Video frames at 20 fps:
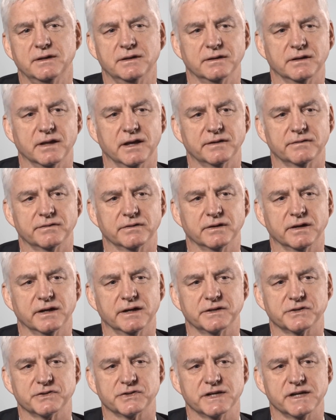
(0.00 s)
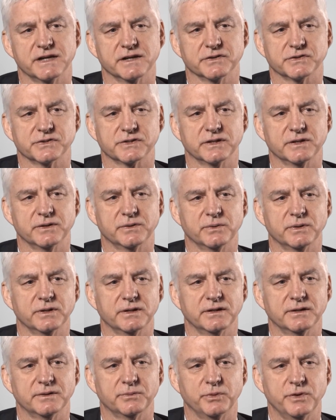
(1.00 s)
like-for-like sales.
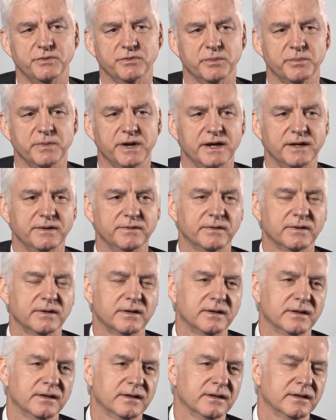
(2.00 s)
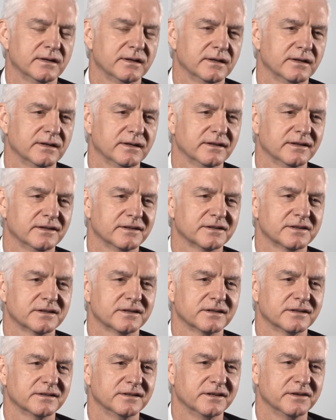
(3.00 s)
So we remain,
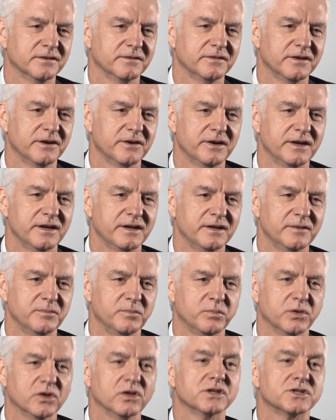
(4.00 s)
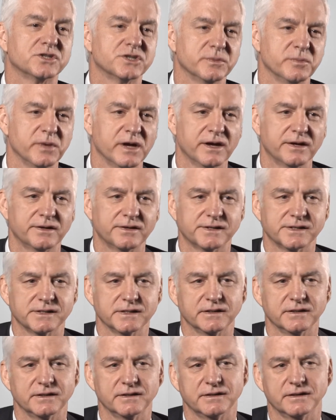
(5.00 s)
very bullish about
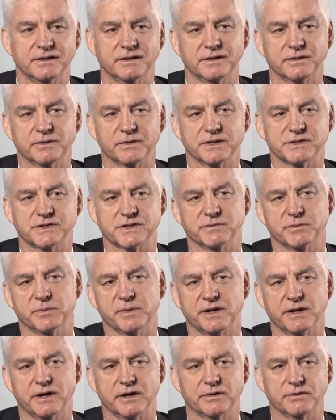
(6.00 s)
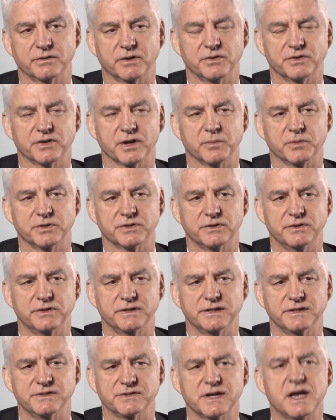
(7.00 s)
and aggressive about our growth
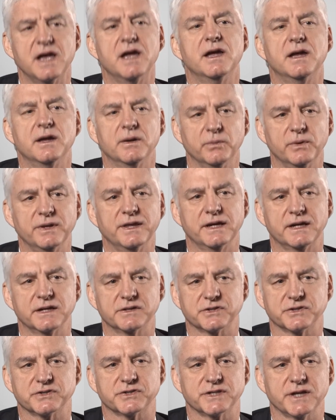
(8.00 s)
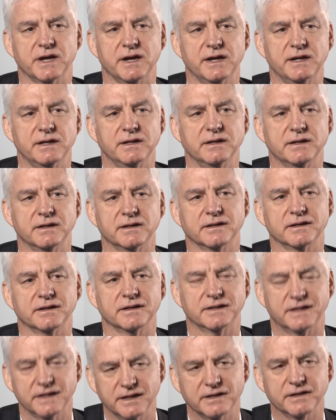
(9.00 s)
opportunities. We think it's a sign,
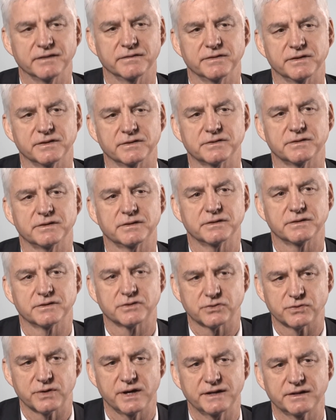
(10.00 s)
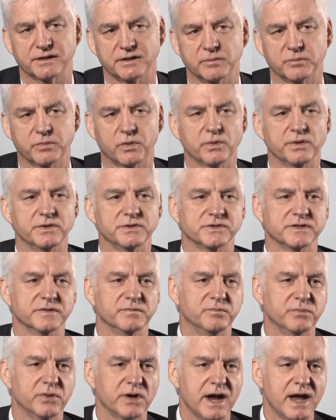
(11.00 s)
again, of the strength and importance
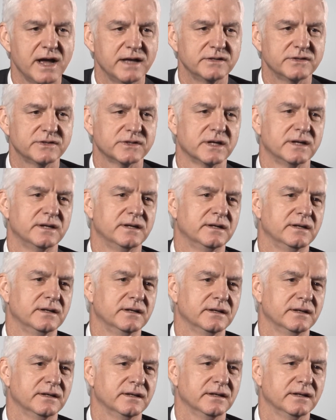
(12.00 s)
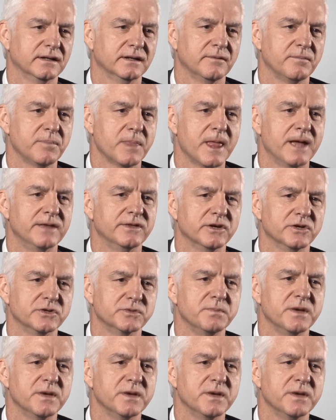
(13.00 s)
of brands and those